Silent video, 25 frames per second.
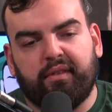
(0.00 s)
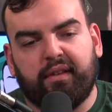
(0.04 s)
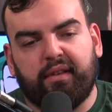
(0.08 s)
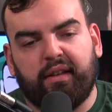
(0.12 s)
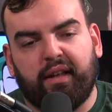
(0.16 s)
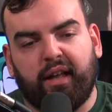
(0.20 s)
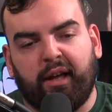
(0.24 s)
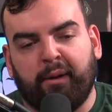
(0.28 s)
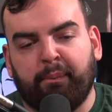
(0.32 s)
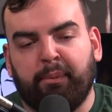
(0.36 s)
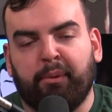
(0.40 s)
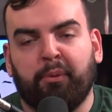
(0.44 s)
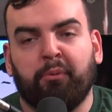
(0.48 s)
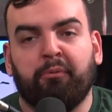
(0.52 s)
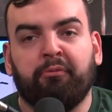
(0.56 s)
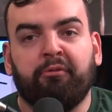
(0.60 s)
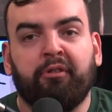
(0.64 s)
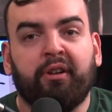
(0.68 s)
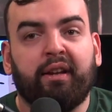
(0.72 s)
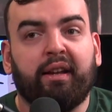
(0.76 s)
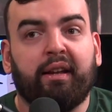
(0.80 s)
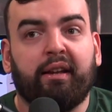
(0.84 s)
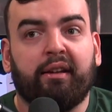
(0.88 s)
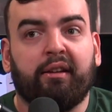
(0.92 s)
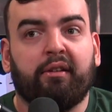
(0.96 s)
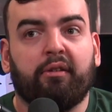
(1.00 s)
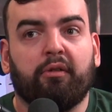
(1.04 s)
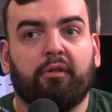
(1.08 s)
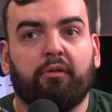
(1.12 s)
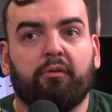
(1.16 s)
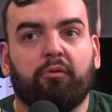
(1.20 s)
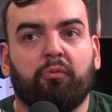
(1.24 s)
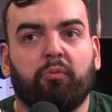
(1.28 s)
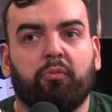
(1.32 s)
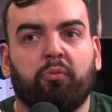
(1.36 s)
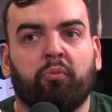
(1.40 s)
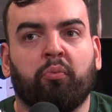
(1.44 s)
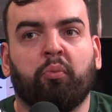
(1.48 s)
I've been really
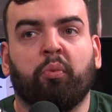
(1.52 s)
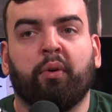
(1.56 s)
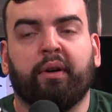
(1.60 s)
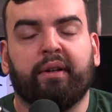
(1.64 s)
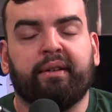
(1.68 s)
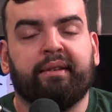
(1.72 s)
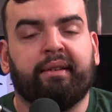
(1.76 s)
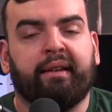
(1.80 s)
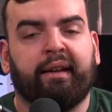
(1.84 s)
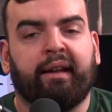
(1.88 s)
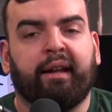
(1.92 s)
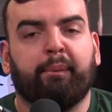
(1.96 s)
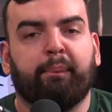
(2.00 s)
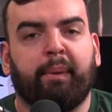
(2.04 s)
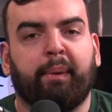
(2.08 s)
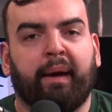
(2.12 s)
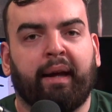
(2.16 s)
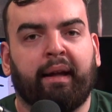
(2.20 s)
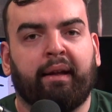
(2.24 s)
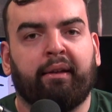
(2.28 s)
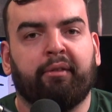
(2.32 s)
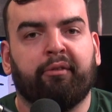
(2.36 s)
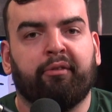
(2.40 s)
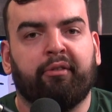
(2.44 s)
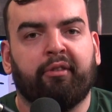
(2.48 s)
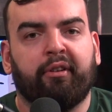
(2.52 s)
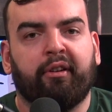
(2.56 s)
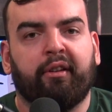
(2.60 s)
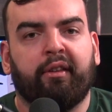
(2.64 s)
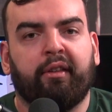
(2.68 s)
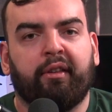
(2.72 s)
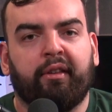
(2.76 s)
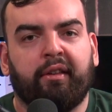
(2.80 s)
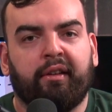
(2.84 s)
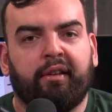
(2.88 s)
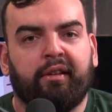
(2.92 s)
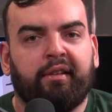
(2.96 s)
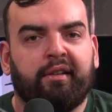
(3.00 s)
wanting to get back in front of
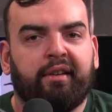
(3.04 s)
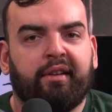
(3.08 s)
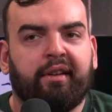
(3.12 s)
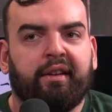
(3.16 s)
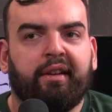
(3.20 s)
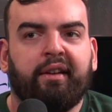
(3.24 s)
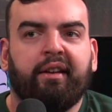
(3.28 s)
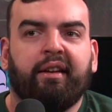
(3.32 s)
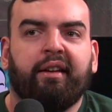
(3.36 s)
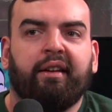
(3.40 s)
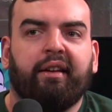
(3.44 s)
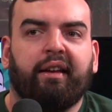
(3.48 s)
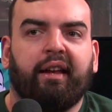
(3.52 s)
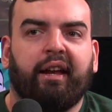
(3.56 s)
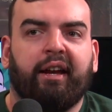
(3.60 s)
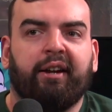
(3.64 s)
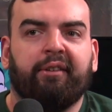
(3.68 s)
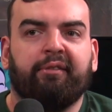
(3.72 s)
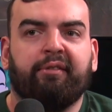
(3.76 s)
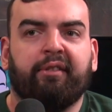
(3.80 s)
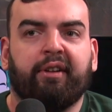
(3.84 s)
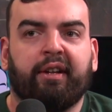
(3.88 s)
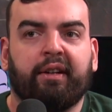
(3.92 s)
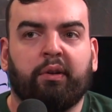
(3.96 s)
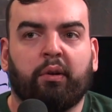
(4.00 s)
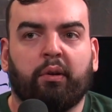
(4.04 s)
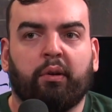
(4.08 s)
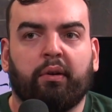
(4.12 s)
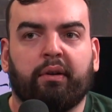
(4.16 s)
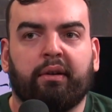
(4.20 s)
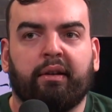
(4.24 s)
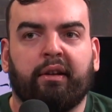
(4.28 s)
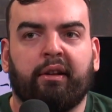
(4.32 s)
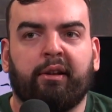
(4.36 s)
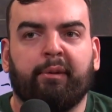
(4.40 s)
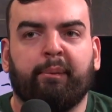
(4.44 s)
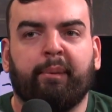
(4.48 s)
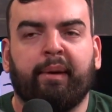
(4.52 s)
the camera, talking in
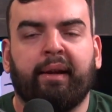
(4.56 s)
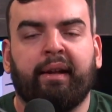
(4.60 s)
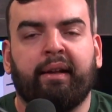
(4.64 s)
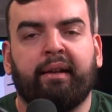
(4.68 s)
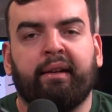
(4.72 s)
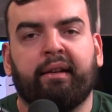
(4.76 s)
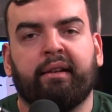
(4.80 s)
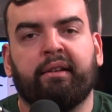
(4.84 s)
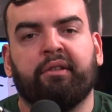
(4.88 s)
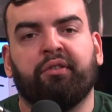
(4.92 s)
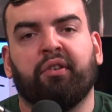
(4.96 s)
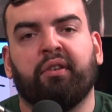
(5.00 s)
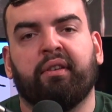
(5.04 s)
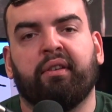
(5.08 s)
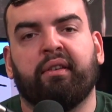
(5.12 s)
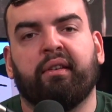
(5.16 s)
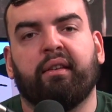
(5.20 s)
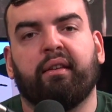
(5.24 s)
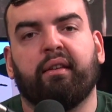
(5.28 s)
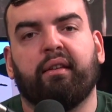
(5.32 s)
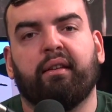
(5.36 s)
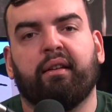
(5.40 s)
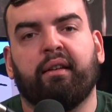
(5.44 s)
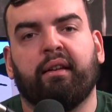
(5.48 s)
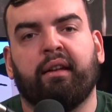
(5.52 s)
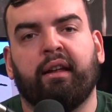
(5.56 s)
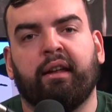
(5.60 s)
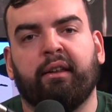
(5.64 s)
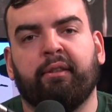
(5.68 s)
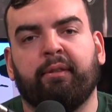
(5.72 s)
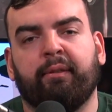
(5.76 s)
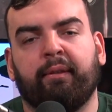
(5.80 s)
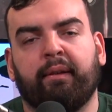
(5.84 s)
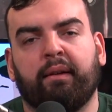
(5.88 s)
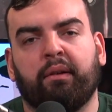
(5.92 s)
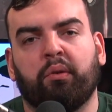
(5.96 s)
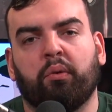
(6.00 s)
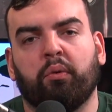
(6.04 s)
the mic, and just getting
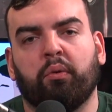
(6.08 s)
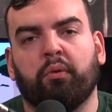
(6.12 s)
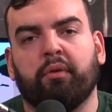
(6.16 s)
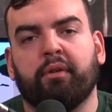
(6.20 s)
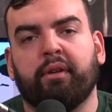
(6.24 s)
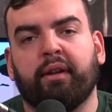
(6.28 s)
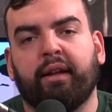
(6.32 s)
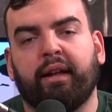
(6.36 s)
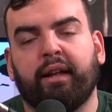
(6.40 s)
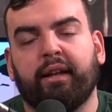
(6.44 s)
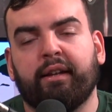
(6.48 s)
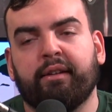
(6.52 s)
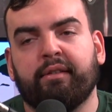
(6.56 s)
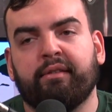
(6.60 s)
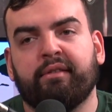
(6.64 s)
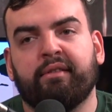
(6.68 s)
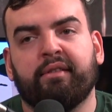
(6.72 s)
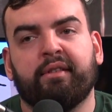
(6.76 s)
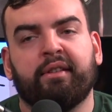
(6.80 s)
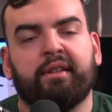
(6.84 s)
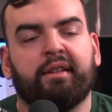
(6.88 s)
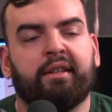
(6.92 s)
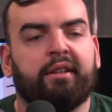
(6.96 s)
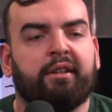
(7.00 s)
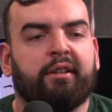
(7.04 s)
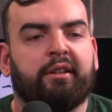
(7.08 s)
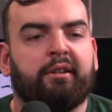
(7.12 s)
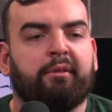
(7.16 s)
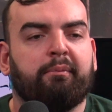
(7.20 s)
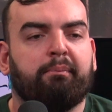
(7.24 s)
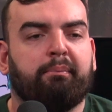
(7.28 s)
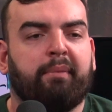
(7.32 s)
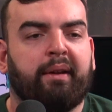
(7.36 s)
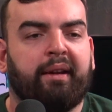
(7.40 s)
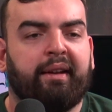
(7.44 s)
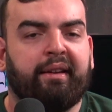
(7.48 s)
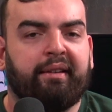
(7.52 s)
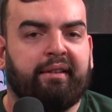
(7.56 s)
things going again.
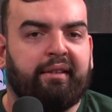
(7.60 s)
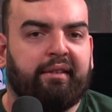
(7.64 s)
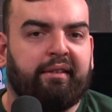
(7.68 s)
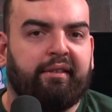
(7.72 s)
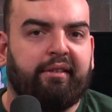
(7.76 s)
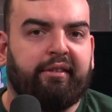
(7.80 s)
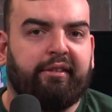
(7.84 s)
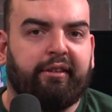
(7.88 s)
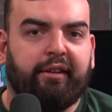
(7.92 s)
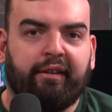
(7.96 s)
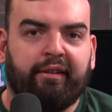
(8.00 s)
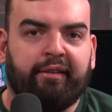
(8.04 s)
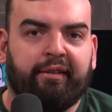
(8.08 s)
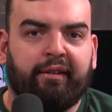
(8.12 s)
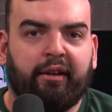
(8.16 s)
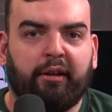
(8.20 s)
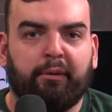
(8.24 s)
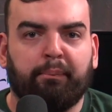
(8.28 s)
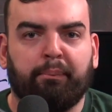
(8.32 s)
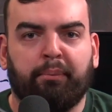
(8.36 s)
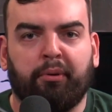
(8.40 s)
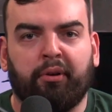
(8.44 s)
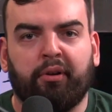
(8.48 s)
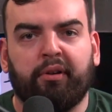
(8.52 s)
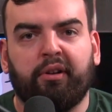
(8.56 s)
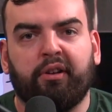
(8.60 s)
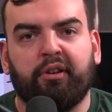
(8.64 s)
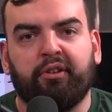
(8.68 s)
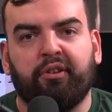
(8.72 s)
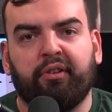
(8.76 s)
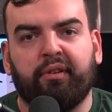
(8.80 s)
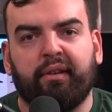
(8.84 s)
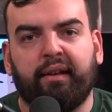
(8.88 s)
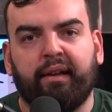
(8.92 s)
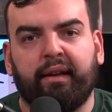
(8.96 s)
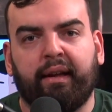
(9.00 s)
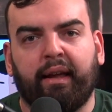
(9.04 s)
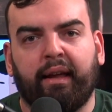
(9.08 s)
Because there's a certain point you just
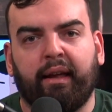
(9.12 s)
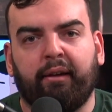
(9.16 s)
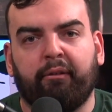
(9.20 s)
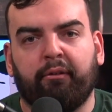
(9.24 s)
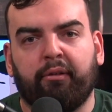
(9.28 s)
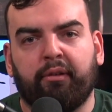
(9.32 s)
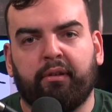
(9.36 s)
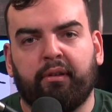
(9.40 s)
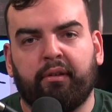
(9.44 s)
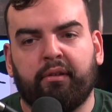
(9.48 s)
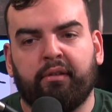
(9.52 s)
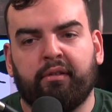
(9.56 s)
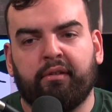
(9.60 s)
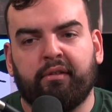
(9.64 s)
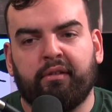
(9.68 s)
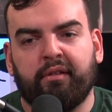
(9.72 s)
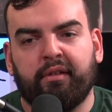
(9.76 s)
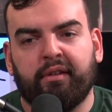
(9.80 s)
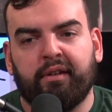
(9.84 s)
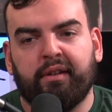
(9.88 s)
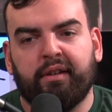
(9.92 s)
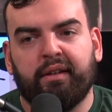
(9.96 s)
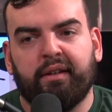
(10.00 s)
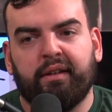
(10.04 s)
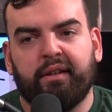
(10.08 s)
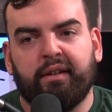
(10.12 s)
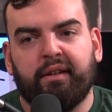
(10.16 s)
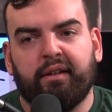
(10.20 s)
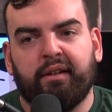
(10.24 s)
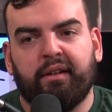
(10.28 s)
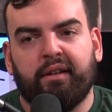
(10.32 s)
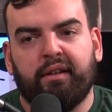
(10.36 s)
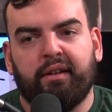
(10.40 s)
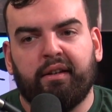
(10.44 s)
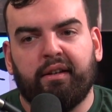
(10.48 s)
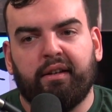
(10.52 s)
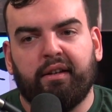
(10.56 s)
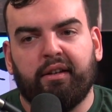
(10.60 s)
need to get everything,
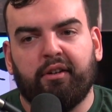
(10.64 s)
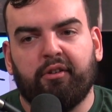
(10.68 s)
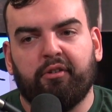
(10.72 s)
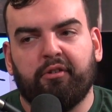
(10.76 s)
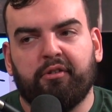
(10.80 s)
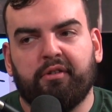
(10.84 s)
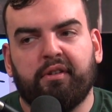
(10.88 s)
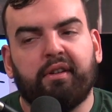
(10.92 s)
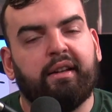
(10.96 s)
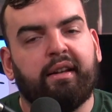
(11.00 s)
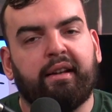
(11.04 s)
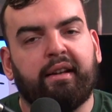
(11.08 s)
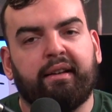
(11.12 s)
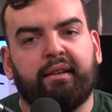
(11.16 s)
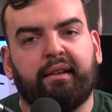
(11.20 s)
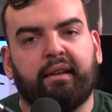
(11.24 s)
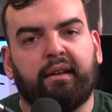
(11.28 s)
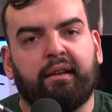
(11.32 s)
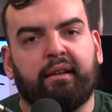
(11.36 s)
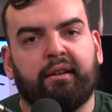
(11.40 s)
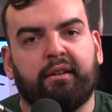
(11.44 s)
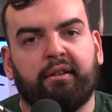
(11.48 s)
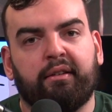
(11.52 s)
you know, you need to